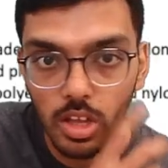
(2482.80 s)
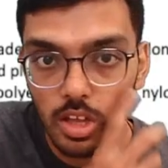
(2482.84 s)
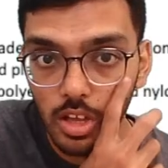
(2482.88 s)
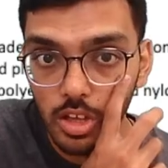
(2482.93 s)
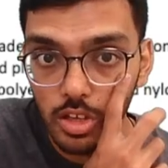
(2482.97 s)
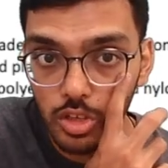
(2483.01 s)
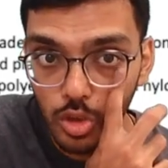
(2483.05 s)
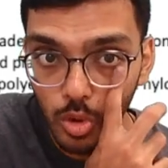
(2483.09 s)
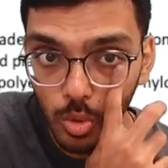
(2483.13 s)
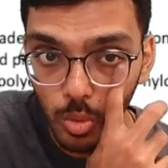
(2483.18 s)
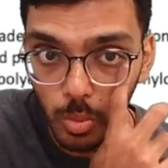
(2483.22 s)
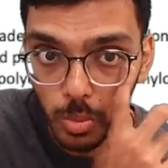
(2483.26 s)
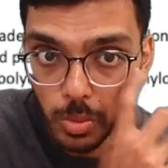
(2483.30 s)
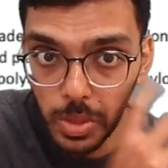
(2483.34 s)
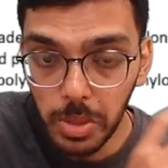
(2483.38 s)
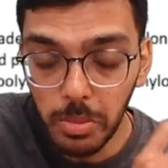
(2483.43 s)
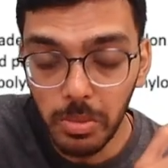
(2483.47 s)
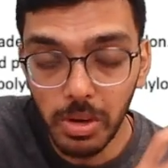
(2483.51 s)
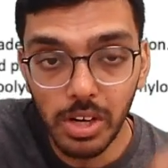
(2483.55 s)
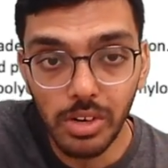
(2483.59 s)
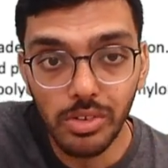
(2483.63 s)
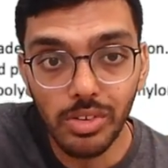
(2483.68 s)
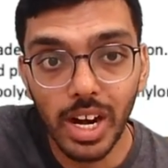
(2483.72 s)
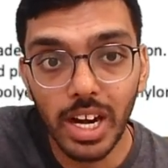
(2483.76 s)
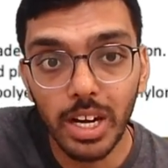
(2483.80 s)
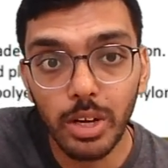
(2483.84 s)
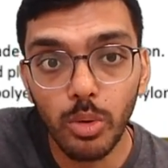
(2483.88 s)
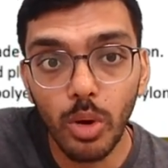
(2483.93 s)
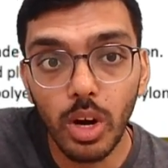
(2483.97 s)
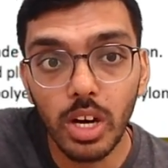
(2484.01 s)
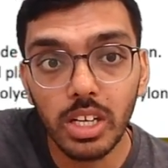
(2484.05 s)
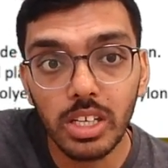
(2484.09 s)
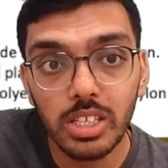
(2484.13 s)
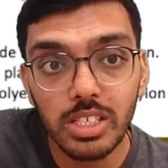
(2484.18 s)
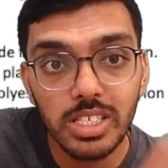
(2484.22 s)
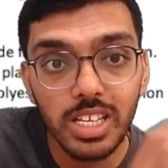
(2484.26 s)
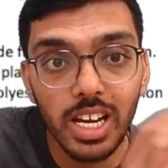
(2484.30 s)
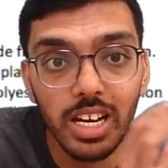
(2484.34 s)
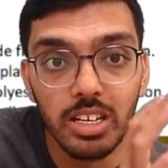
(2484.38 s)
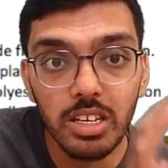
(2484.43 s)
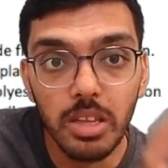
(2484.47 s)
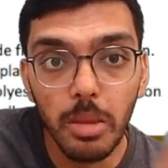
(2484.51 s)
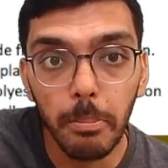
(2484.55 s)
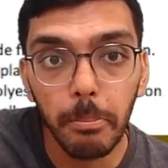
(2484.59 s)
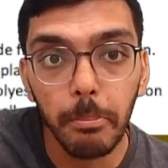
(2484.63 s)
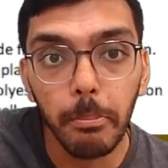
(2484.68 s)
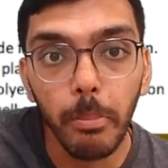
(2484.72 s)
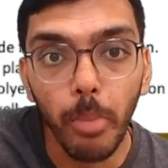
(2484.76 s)
So we will try to understand
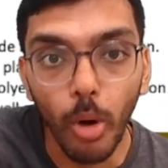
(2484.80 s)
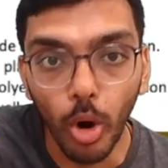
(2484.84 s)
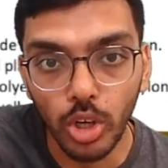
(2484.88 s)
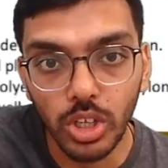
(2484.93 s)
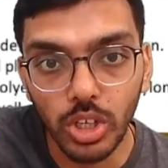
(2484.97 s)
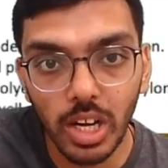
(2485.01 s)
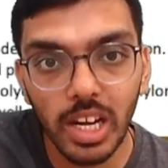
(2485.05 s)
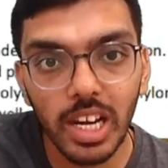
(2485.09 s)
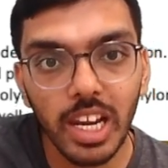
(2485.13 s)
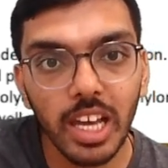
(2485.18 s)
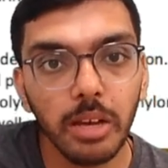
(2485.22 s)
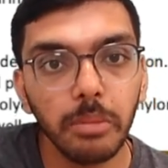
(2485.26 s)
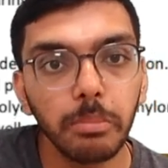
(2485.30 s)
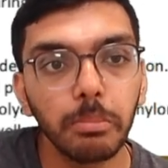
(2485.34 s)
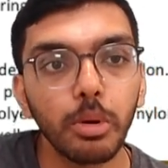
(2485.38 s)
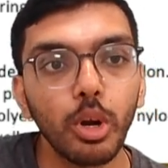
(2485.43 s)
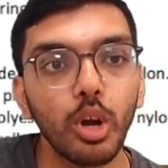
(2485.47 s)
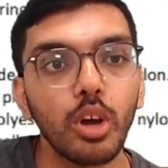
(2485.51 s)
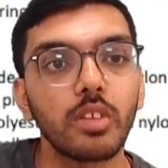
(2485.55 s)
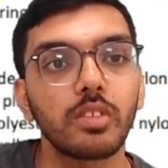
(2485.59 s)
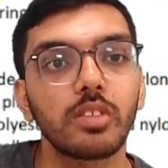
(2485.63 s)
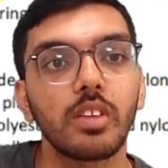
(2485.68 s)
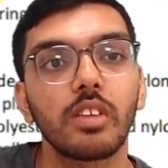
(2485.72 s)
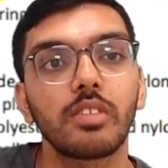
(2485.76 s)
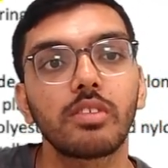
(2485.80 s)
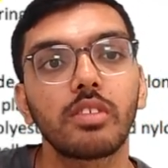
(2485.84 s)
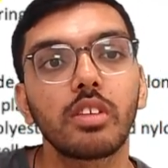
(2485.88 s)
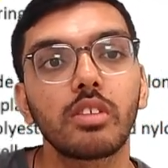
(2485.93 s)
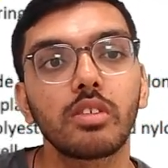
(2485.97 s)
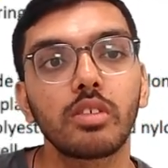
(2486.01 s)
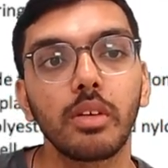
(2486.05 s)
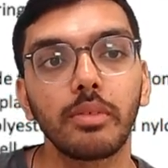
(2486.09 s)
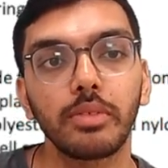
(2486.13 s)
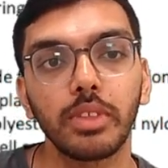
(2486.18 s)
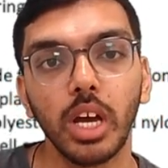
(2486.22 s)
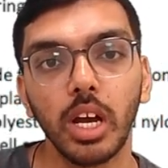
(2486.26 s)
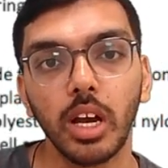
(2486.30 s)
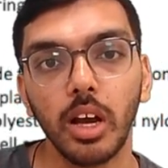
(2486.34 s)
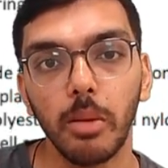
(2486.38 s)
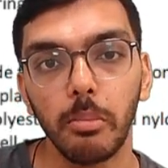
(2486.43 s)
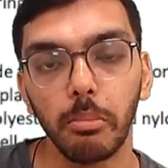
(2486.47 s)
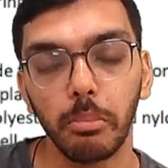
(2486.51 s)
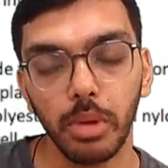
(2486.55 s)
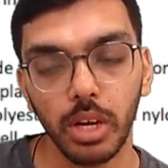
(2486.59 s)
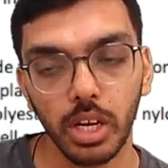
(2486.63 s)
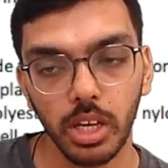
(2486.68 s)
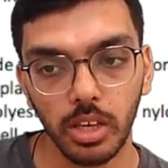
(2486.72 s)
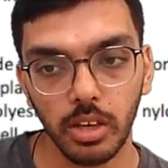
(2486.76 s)
the bottleneck processes of the
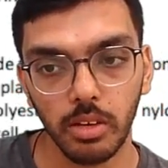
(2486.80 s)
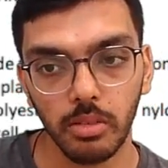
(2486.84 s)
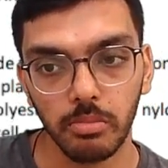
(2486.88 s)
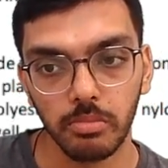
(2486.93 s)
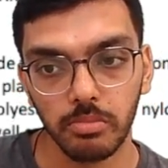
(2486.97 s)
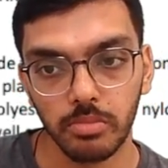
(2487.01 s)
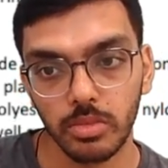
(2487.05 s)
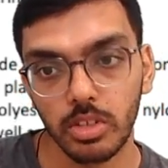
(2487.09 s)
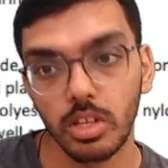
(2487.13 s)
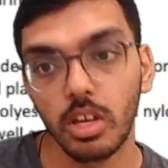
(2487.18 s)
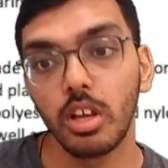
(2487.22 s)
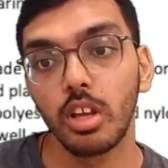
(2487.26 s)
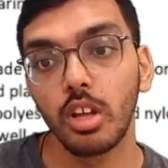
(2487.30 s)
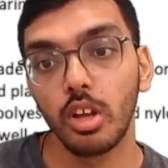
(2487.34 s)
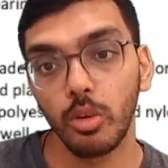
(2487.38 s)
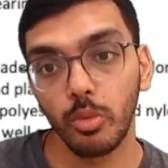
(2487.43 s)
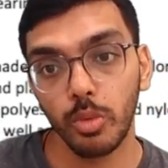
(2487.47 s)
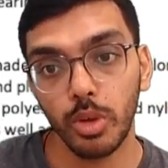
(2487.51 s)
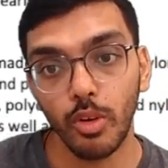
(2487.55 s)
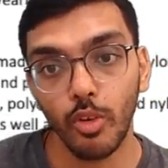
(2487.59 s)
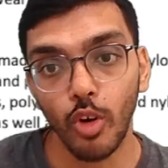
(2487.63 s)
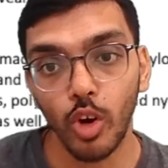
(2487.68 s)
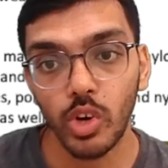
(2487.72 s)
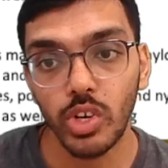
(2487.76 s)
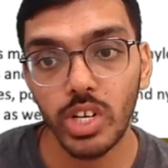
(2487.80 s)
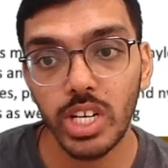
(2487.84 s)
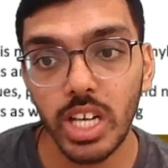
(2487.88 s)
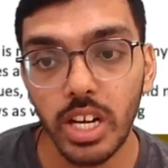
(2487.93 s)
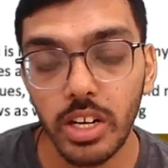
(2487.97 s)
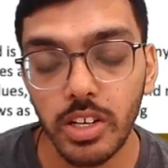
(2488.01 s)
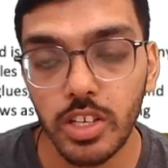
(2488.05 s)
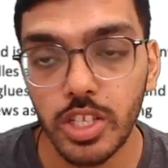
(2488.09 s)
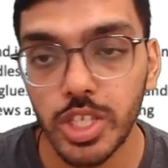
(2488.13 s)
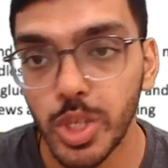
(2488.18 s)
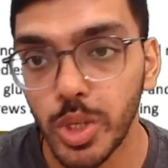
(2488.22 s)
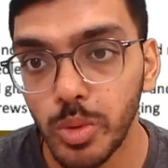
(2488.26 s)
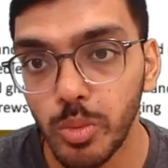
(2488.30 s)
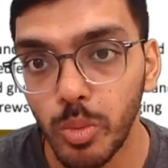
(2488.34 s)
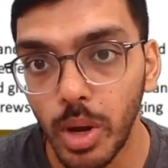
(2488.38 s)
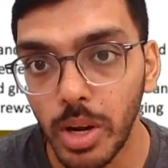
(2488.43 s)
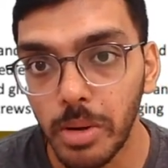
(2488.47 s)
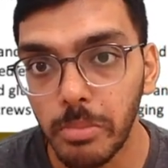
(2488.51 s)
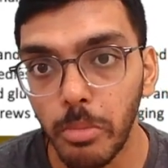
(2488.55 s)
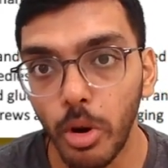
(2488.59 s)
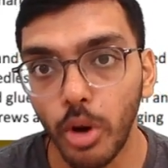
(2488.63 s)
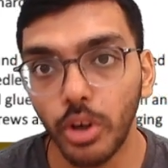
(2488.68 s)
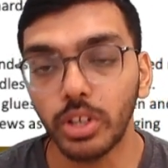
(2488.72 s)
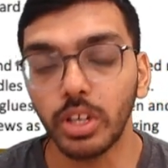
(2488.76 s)
company. We have already understood
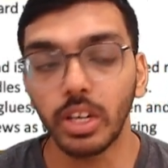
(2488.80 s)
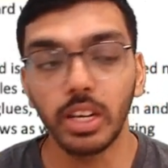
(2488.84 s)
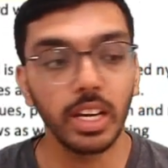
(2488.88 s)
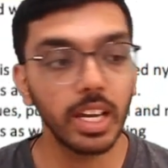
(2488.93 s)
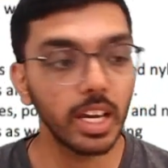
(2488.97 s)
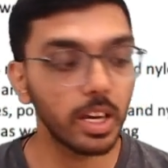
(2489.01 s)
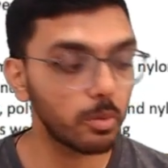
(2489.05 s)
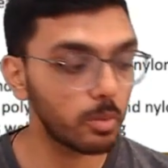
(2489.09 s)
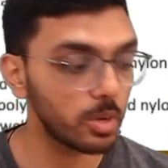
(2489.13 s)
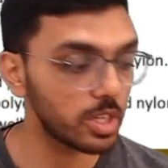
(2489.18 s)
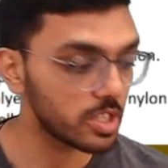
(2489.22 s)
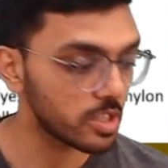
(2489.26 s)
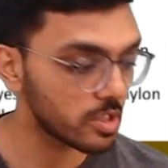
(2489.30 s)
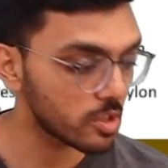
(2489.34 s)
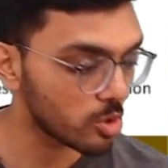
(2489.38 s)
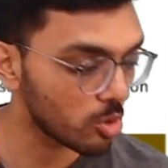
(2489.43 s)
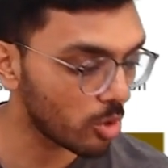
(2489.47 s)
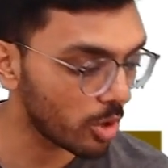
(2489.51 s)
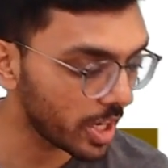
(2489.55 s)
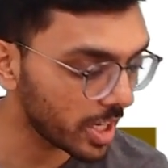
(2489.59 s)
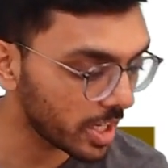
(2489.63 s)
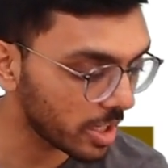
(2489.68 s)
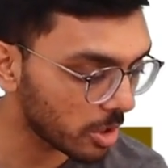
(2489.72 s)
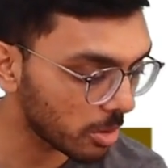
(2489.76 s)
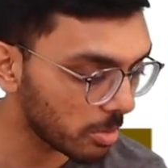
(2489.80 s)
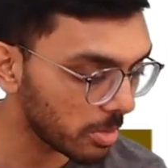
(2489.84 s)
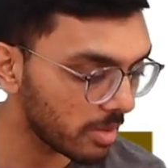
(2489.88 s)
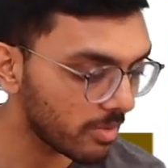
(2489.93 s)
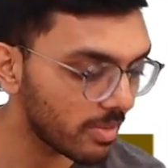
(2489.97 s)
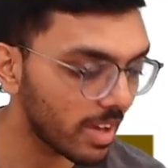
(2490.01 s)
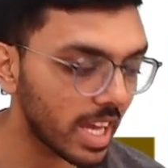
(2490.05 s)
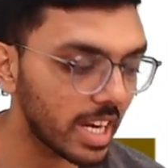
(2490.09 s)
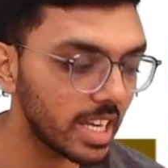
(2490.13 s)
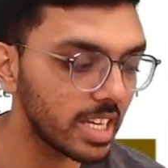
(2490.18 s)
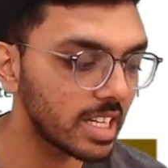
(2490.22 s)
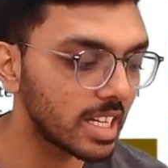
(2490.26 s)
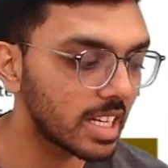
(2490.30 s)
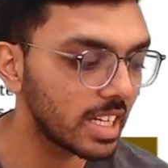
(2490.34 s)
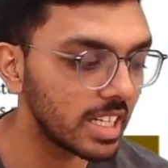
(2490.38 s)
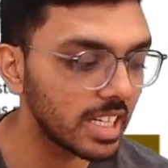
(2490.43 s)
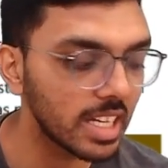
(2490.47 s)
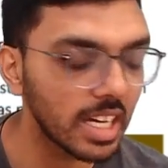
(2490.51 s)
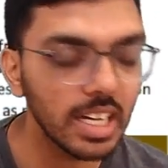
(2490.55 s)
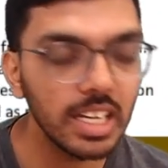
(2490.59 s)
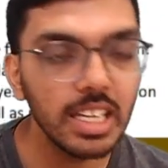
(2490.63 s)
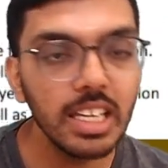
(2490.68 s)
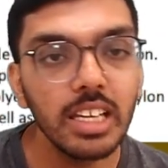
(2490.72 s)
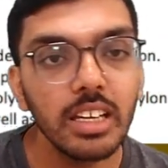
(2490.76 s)
one bottleneck, which is going to be very
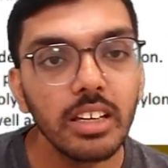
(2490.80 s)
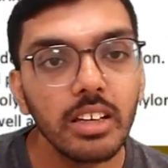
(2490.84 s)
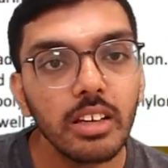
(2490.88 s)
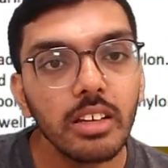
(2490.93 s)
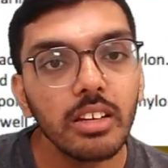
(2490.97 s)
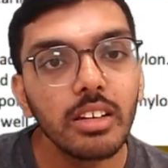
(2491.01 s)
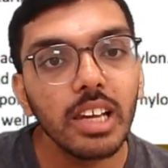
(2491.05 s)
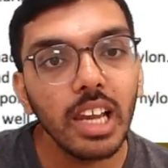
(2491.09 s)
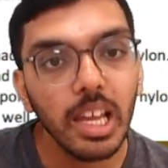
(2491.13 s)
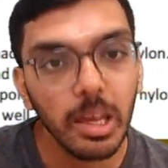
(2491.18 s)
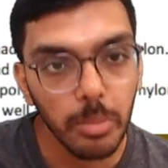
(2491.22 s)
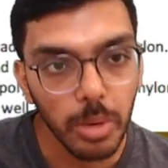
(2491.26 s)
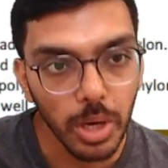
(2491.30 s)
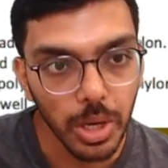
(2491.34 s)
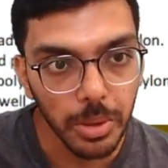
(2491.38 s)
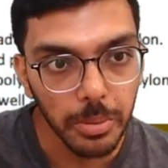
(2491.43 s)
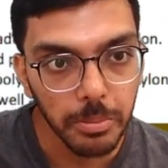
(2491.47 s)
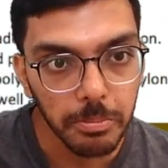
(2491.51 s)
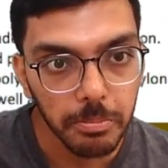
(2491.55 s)
clearly labor.